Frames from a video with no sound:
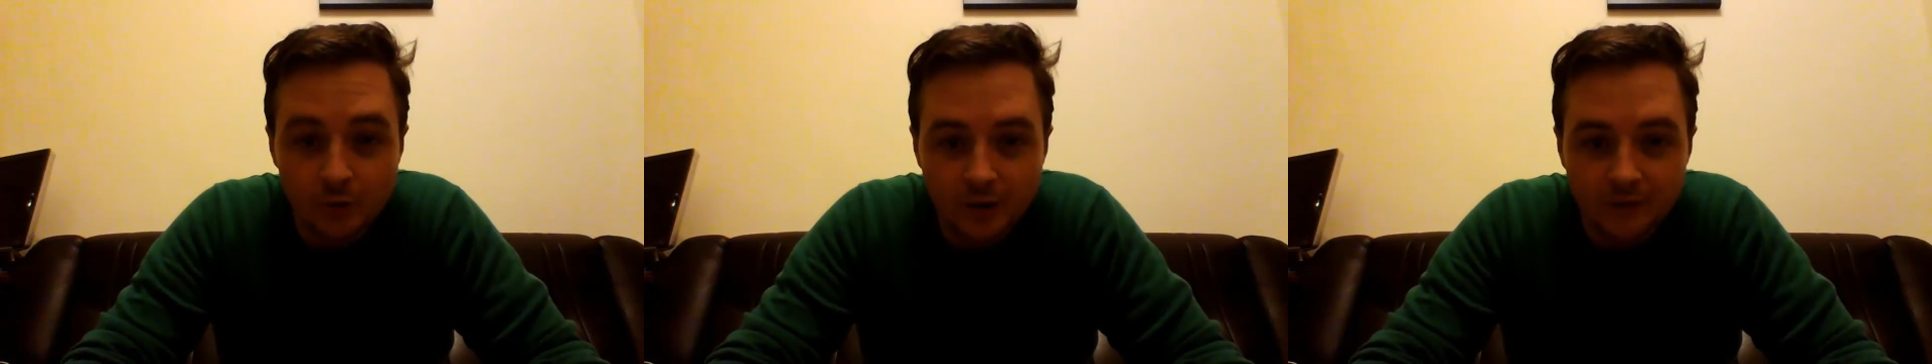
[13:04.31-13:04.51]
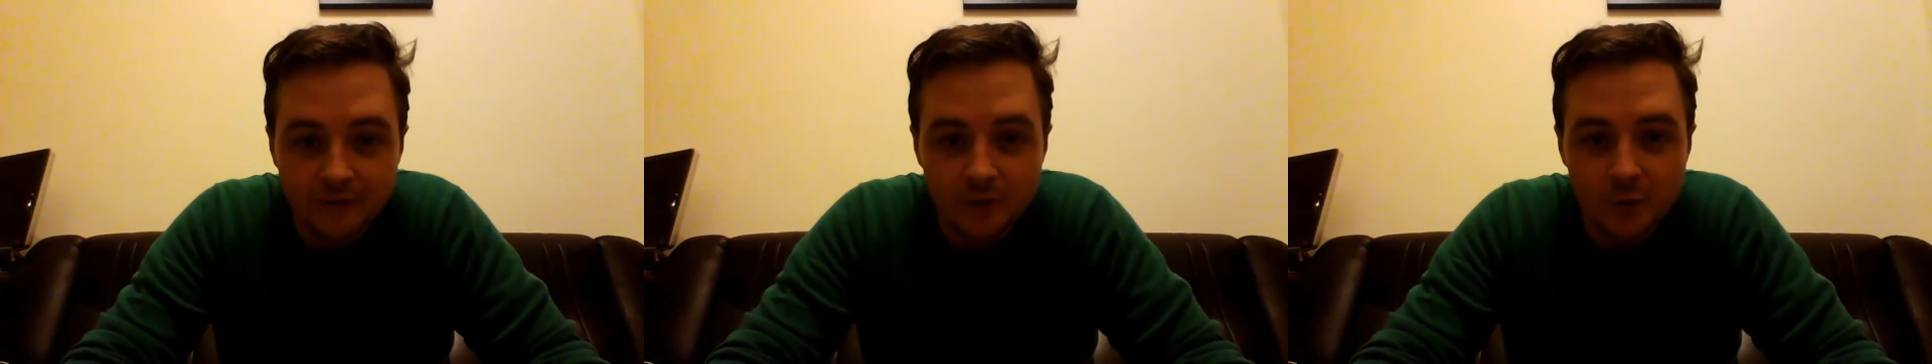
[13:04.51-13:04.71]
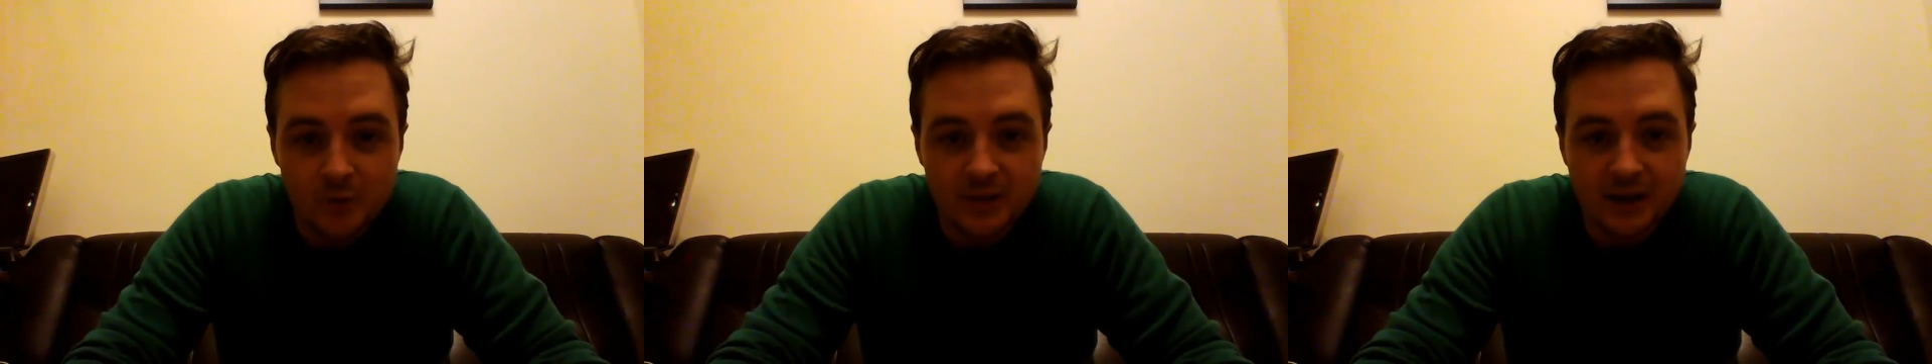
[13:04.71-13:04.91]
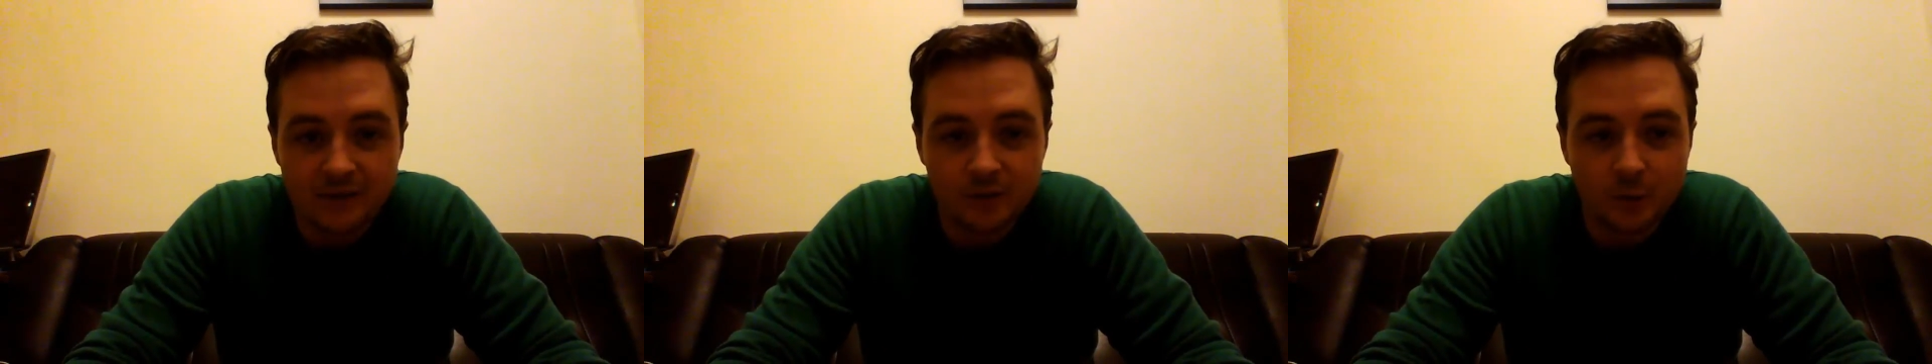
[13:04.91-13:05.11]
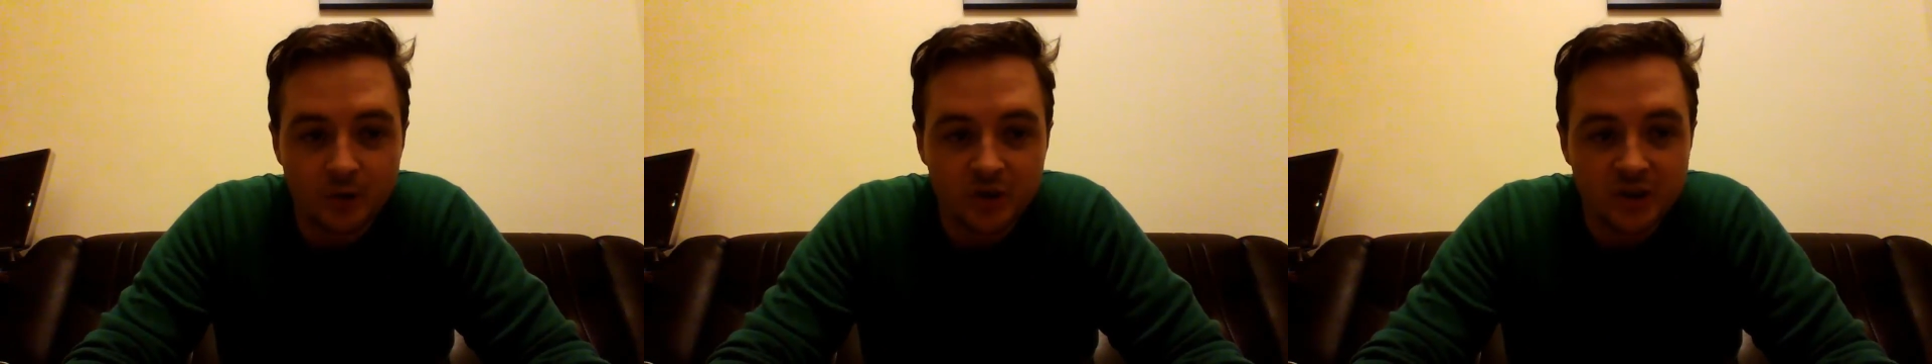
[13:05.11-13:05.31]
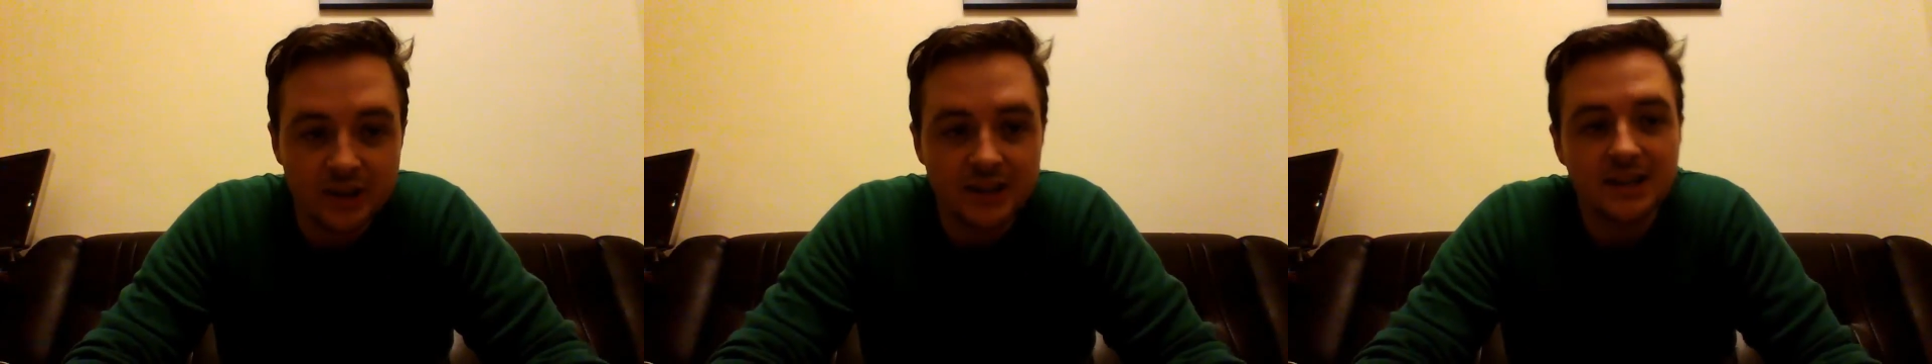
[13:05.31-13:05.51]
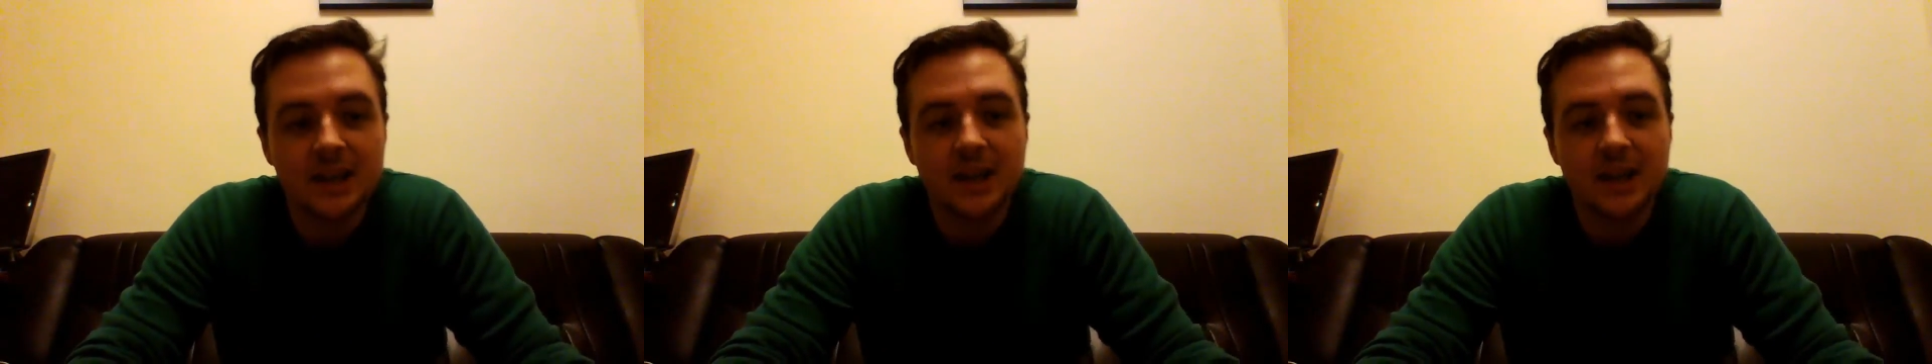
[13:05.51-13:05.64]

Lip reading: confused after watching this.